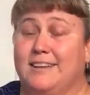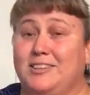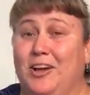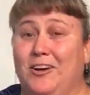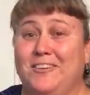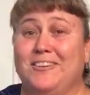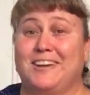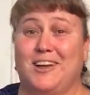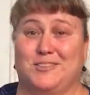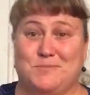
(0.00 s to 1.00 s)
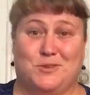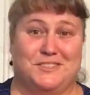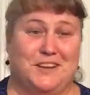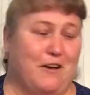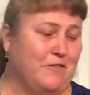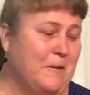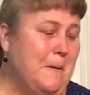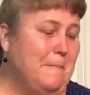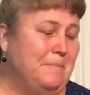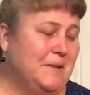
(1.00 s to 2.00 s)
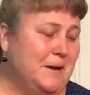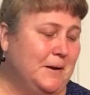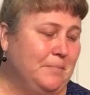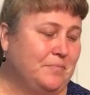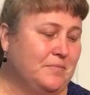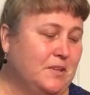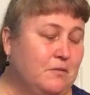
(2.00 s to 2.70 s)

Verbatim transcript: so got some more stuff. Um,